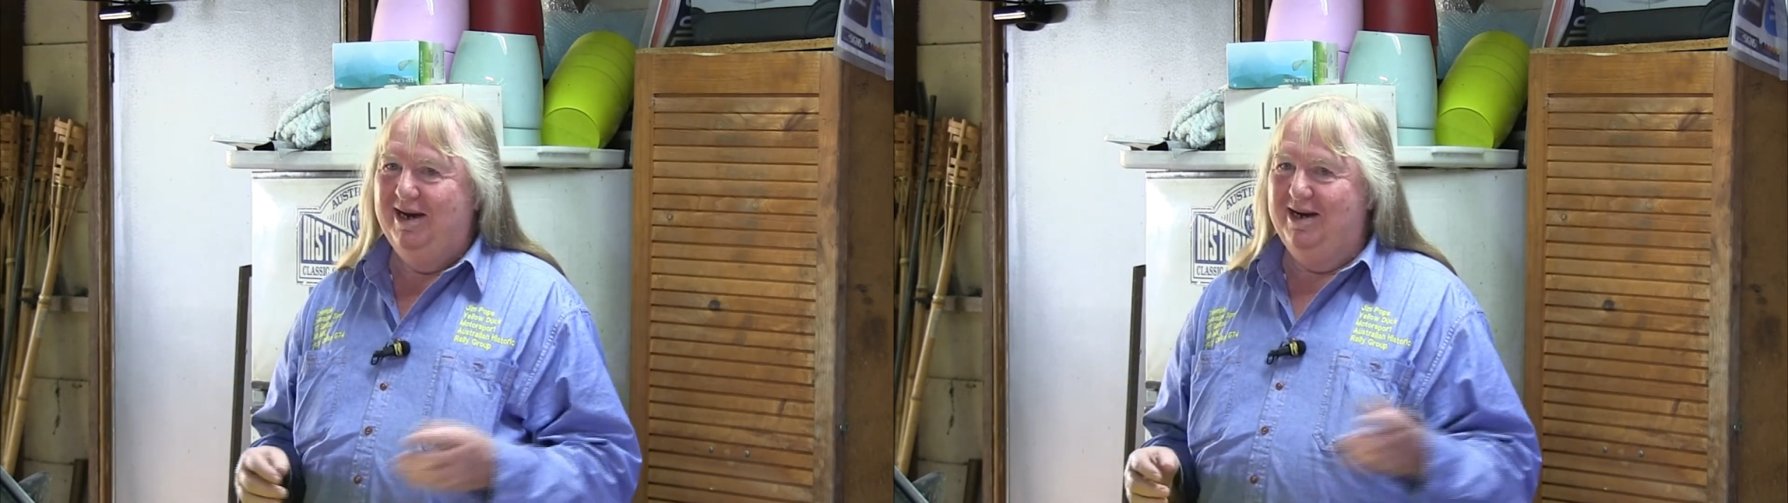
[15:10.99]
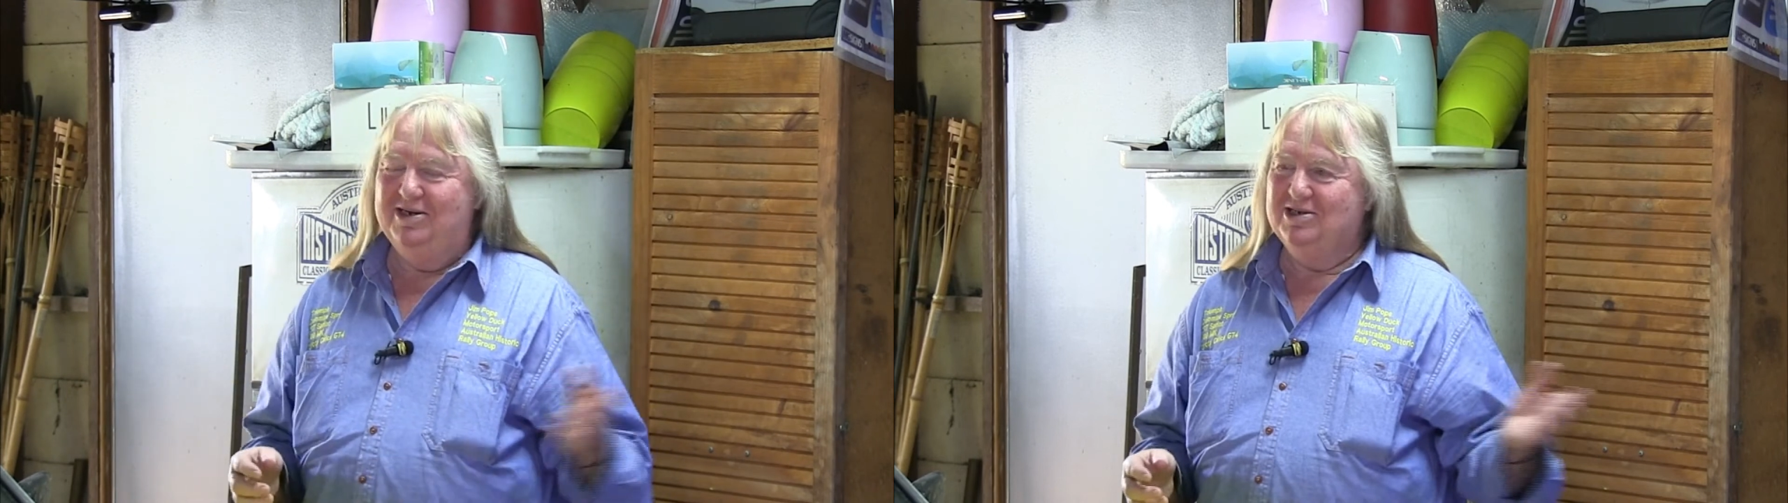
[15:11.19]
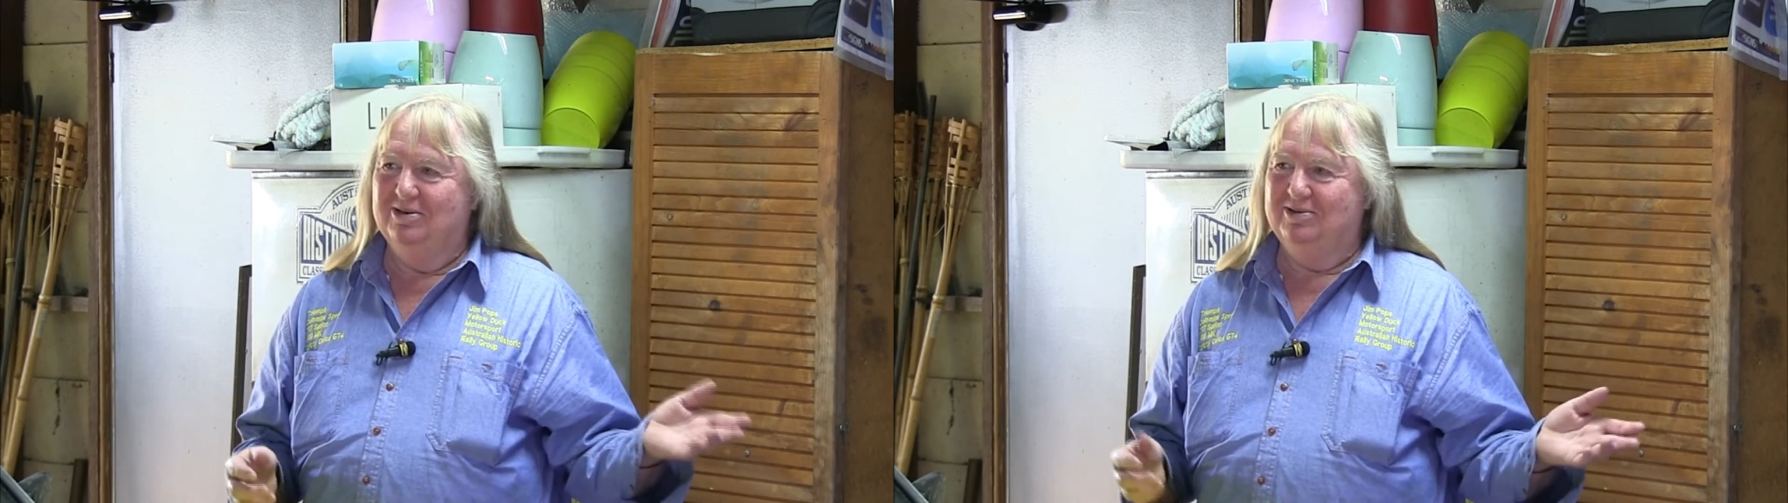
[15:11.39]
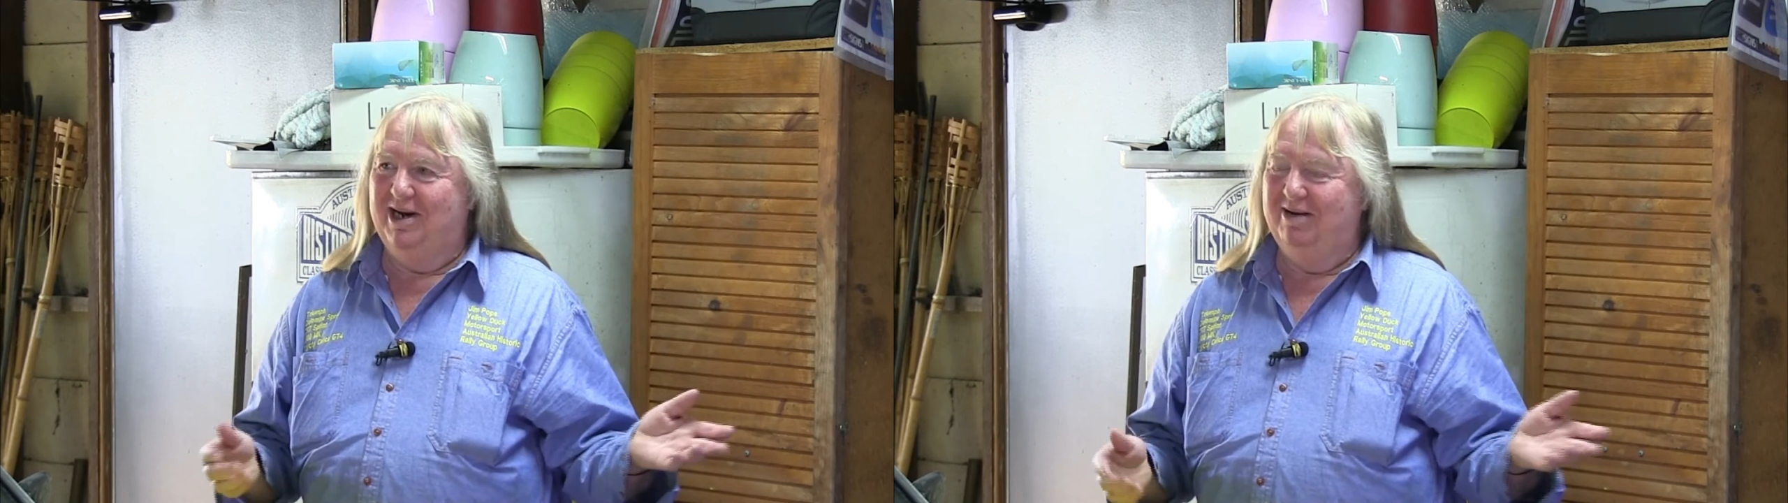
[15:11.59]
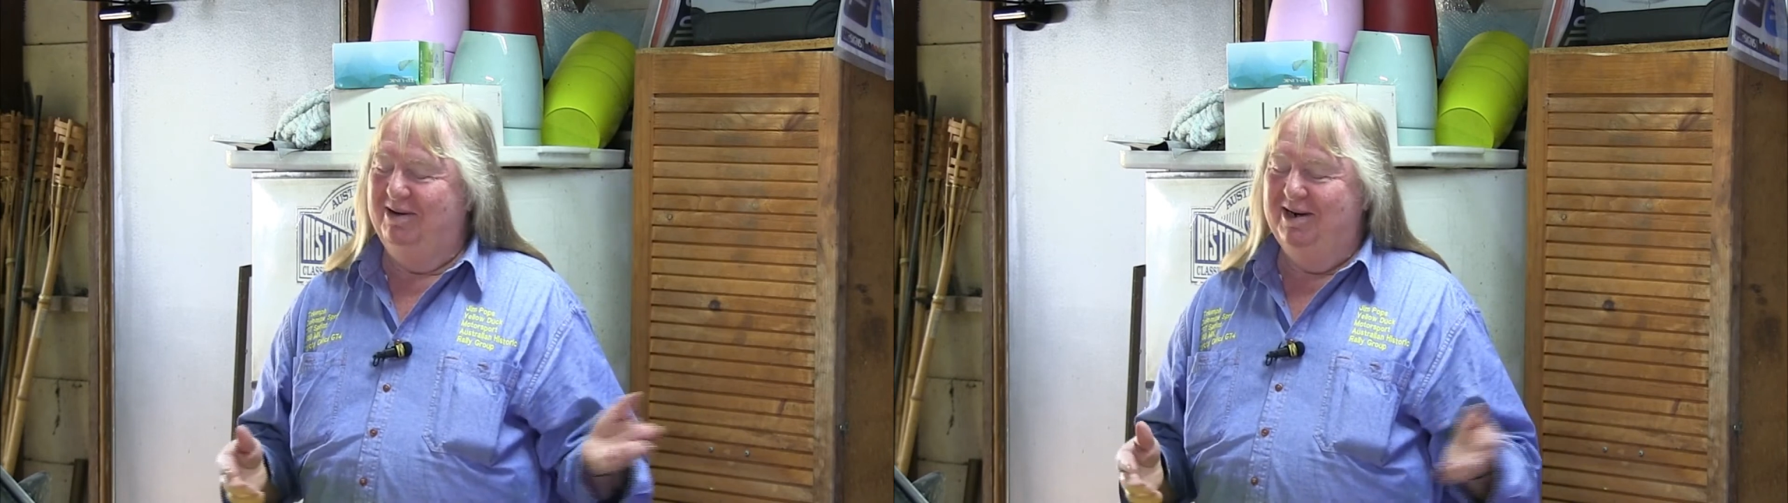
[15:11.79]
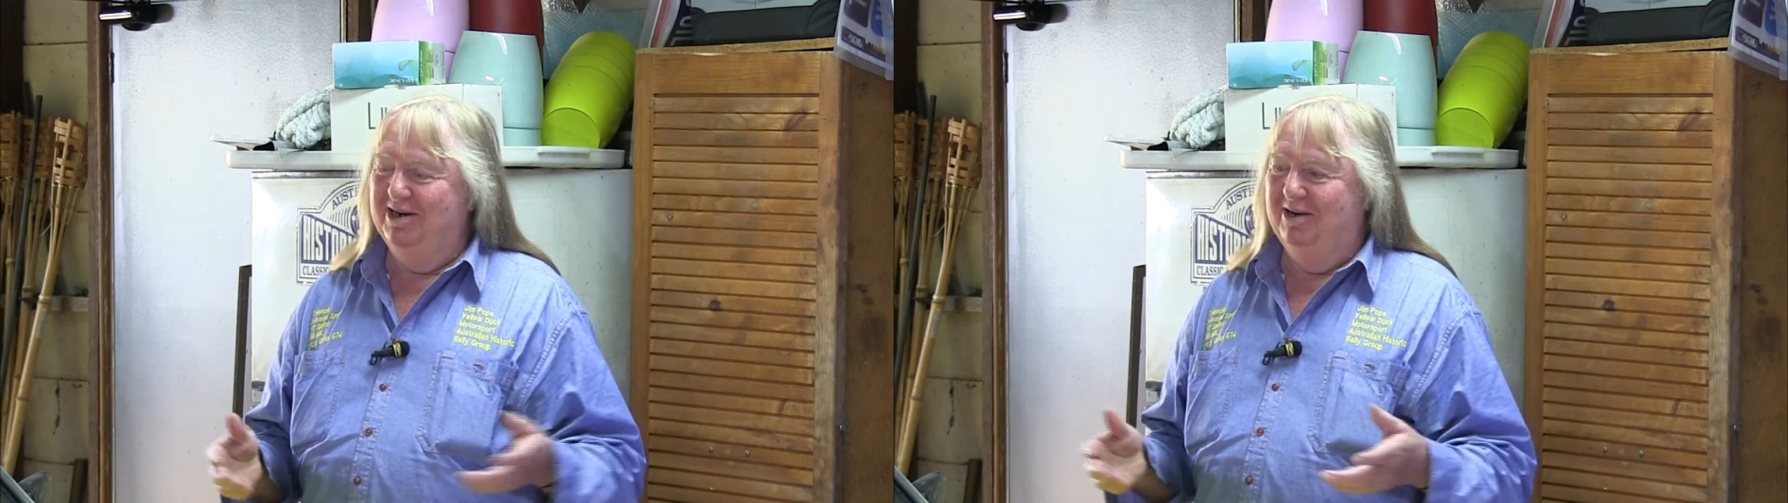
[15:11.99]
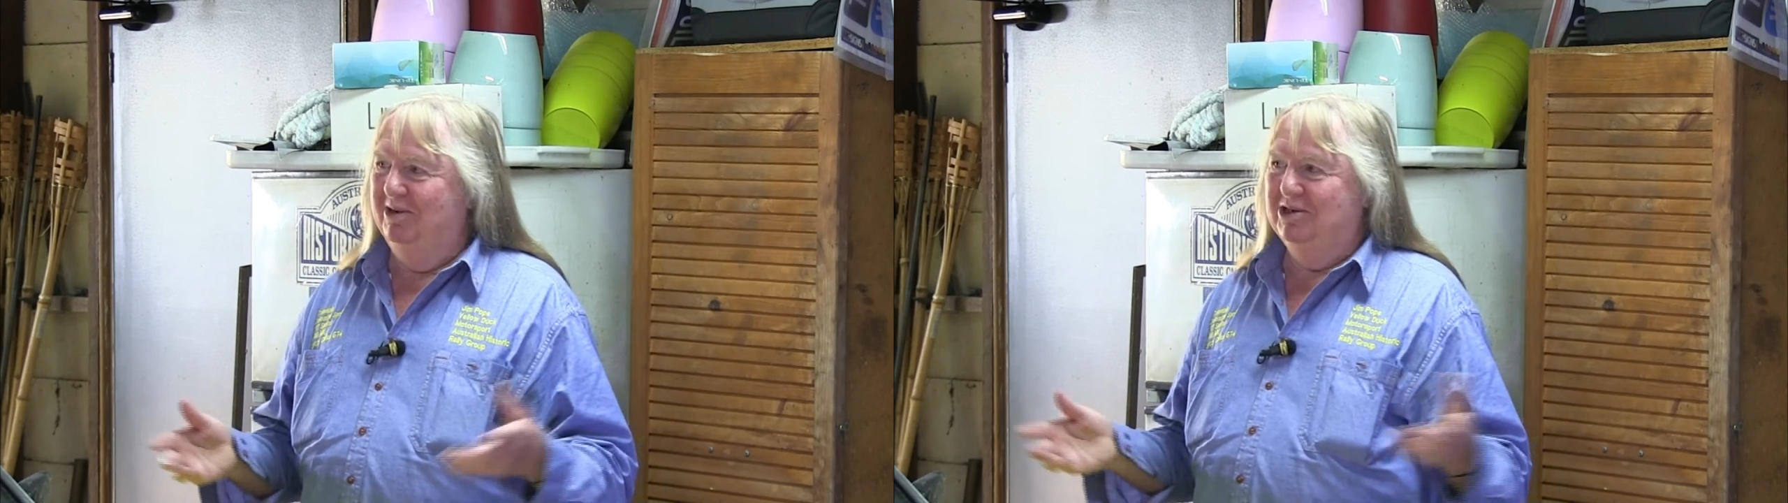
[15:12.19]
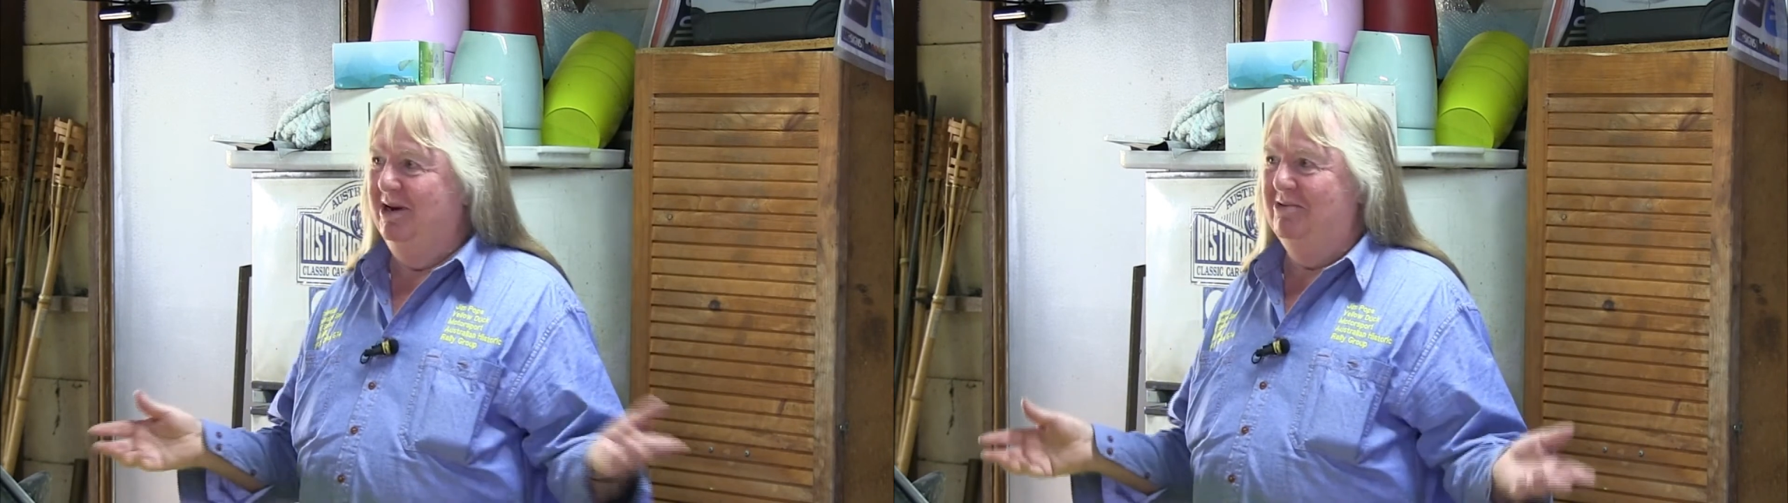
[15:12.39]
And I just looked over, and
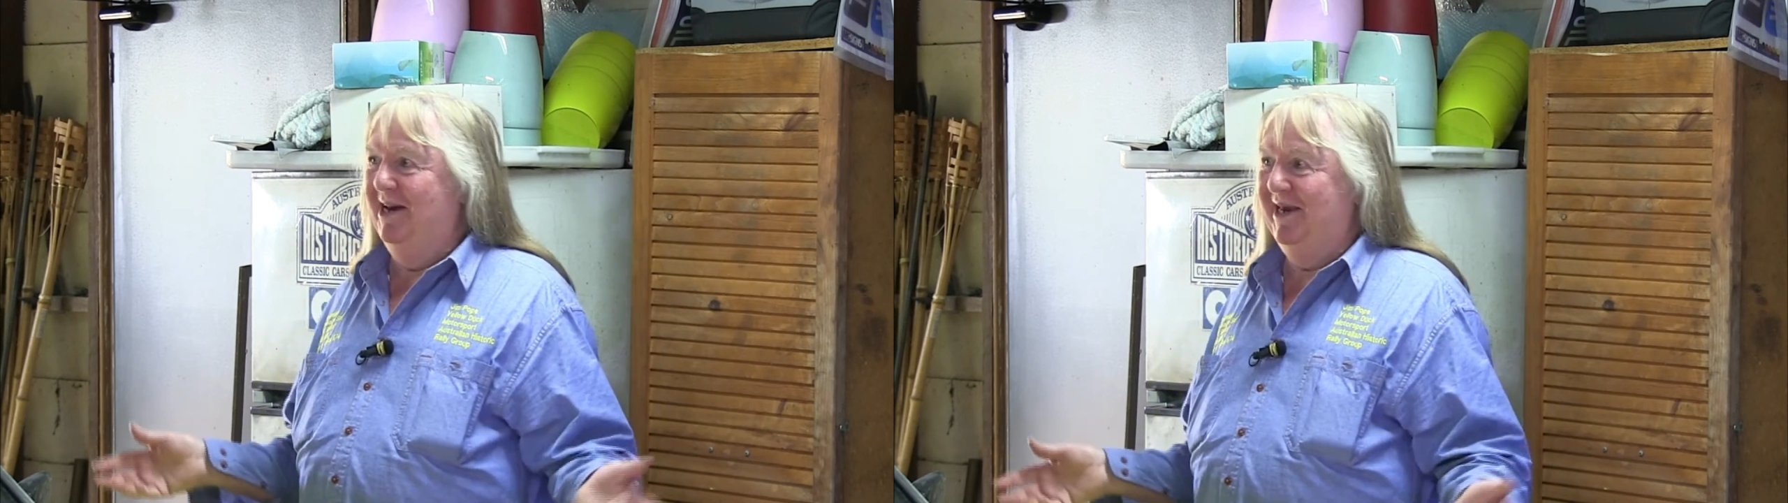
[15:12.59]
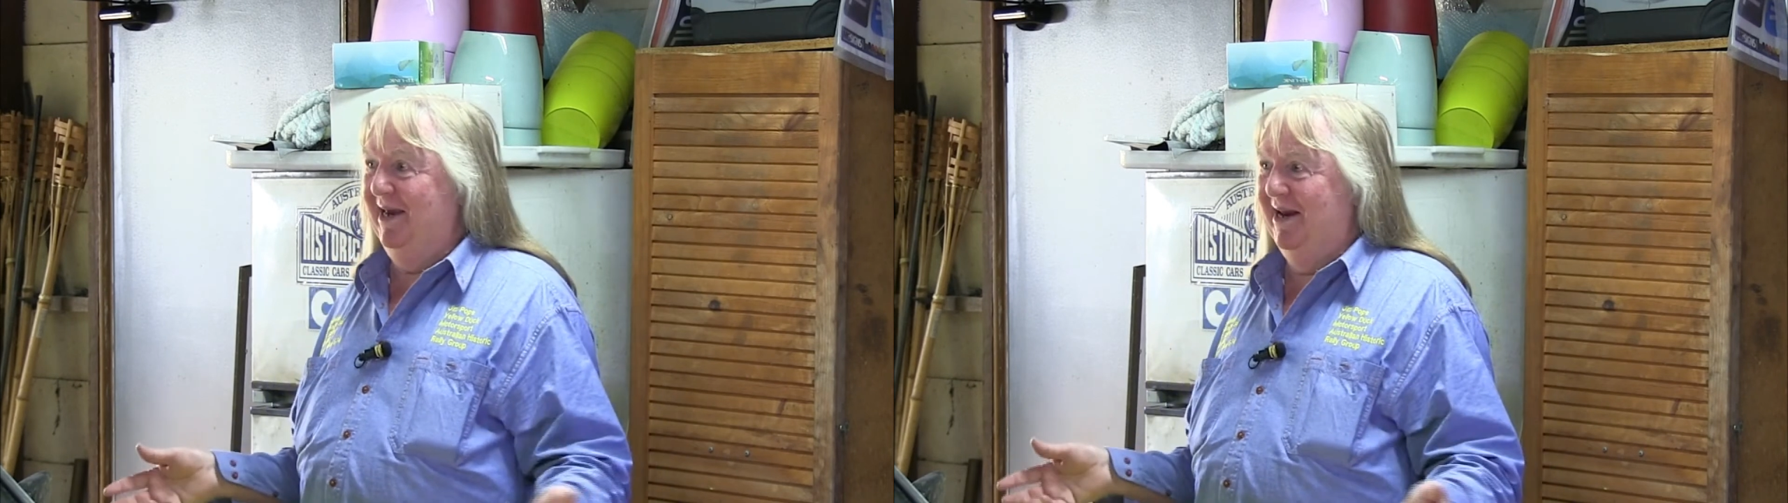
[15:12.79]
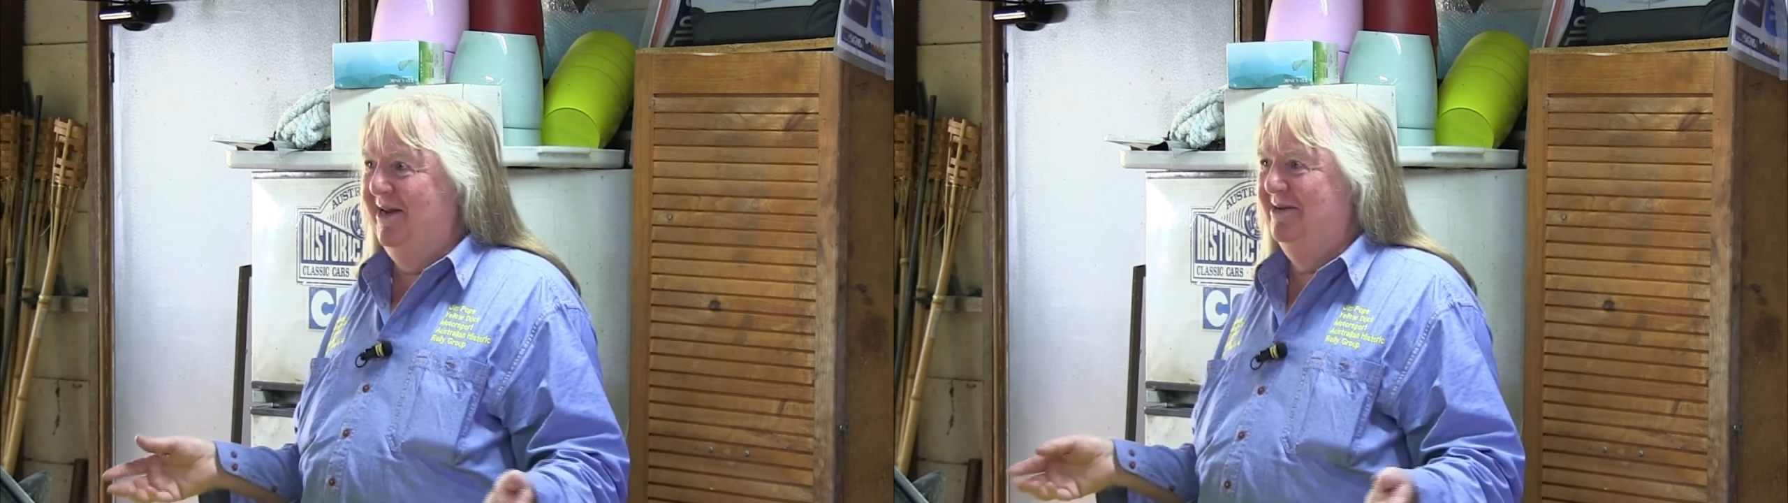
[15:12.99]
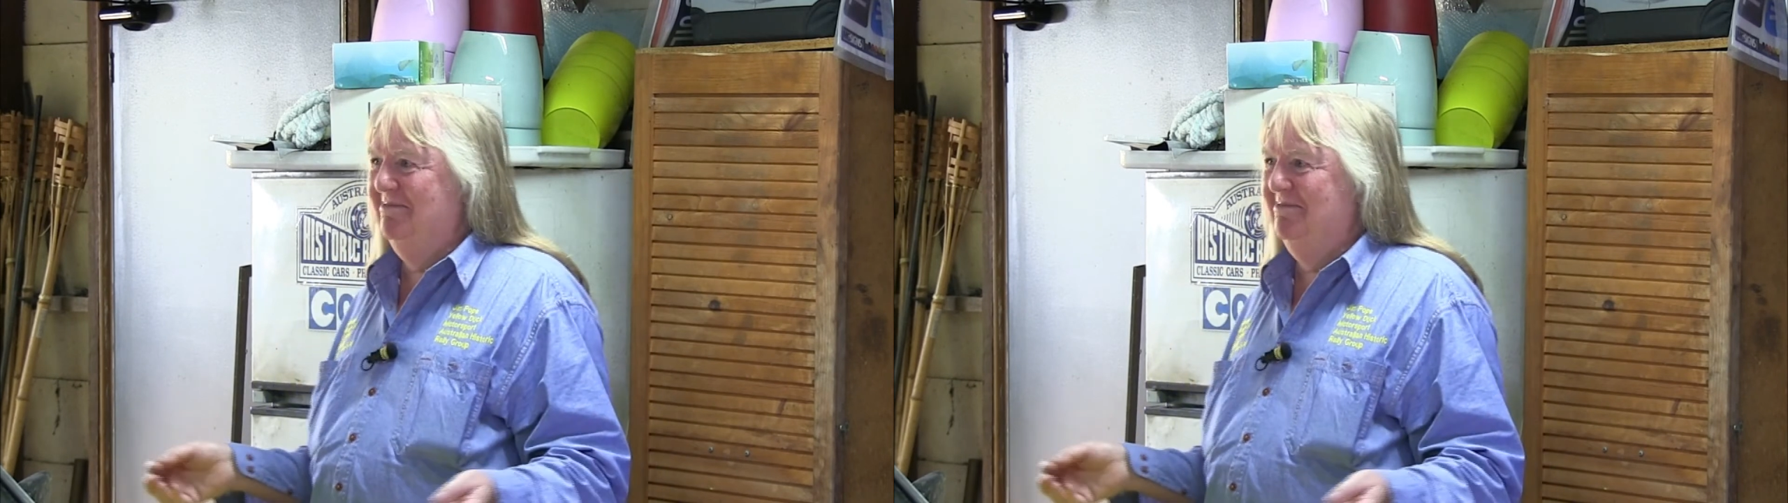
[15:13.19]
we're 21 again.